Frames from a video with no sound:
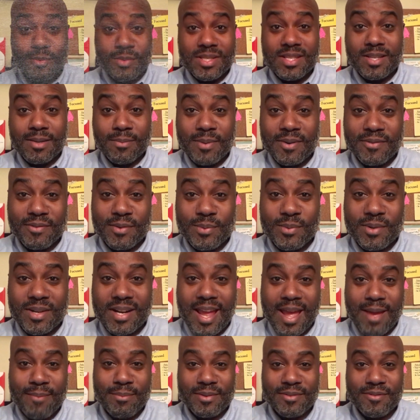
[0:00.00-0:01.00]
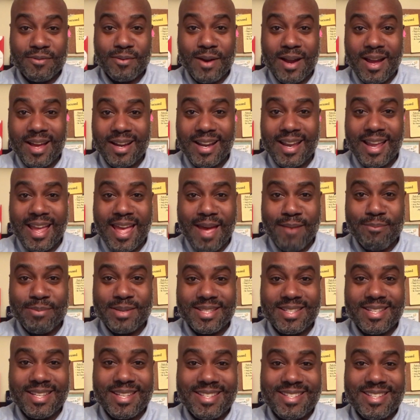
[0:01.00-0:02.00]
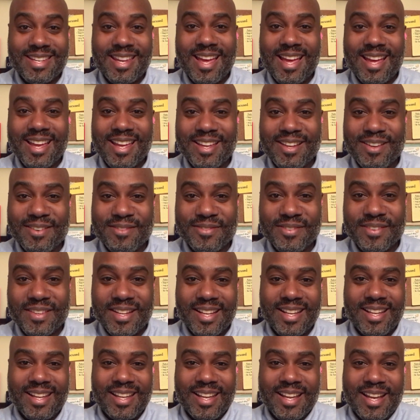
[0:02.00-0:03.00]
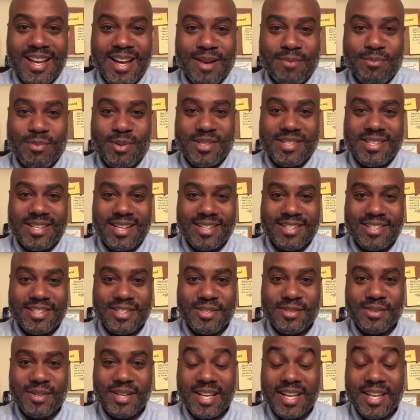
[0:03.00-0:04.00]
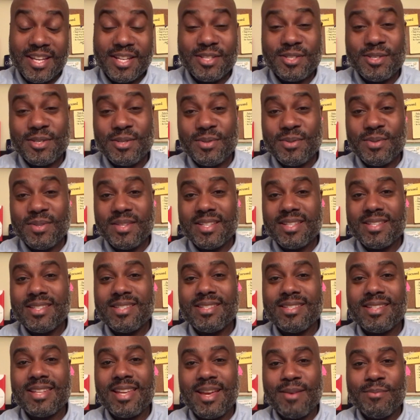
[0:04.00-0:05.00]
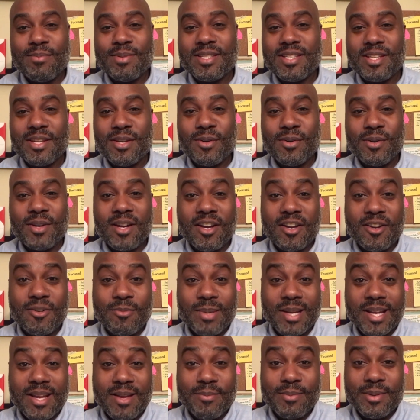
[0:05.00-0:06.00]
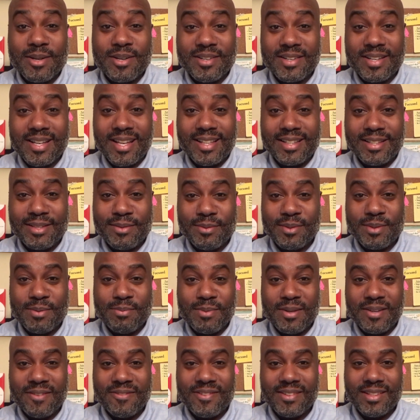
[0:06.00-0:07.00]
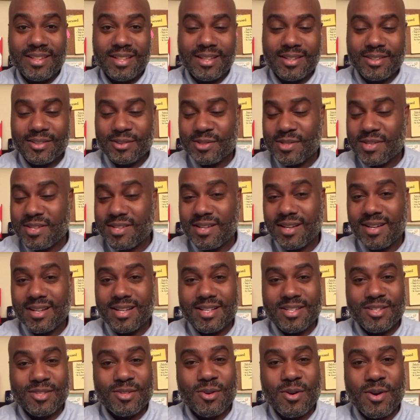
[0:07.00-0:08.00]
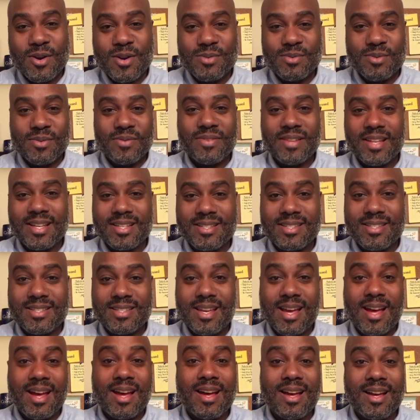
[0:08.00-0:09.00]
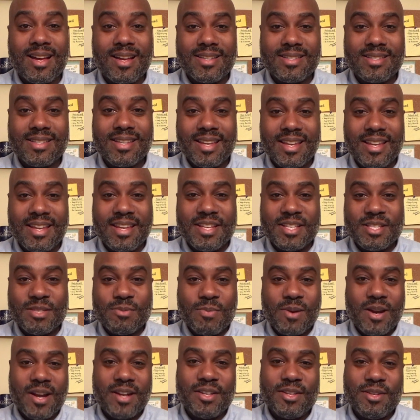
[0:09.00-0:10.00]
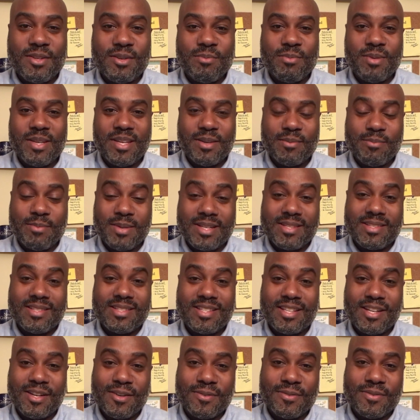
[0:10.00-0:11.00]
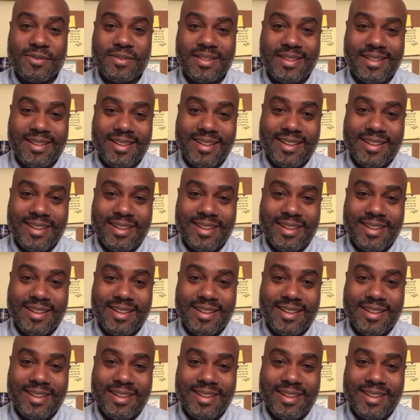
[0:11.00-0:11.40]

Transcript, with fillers: What's up everyone, happy Friday, happy TGIF. I appreciate you tuning in to this episode of Become Better Daily with me, Phil Echols, sharing stories, reflections, ahas, inspiring you to be your best self.